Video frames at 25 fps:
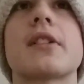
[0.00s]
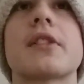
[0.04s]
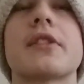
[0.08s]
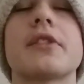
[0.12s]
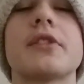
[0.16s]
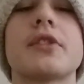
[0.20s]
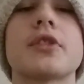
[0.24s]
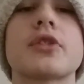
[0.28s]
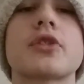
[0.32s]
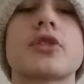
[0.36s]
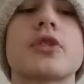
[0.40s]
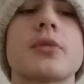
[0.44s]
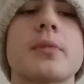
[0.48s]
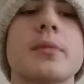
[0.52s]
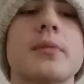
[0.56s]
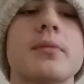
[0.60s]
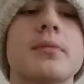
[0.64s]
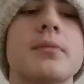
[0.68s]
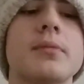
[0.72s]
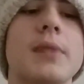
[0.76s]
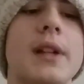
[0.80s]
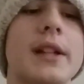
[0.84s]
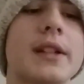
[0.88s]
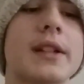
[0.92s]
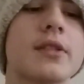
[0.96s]
I thought
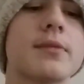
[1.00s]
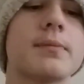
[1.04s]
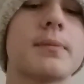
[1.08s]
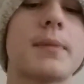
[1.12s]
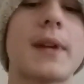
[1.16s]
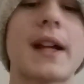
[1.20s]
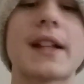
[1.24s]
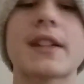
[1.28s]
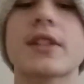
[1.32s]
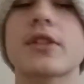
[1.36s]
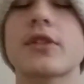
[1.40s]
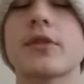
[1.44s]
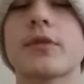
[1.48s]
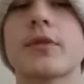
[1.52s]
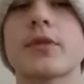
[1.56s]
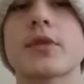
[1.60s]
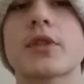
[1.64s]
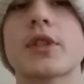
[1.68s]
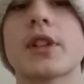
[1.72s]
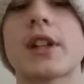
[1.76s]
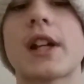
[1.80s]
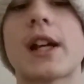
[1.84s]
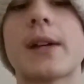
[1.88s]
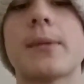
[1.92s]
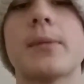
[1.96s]
some, like, bad stuff was
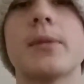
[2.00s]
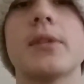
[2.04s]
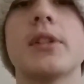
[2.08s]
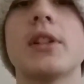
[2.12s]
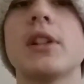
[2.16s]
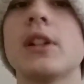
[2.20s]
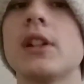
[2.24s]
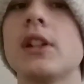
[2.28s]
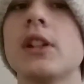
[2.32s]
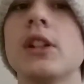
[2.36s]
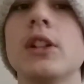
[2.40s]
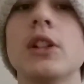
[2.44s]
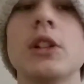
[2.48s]
going to happen.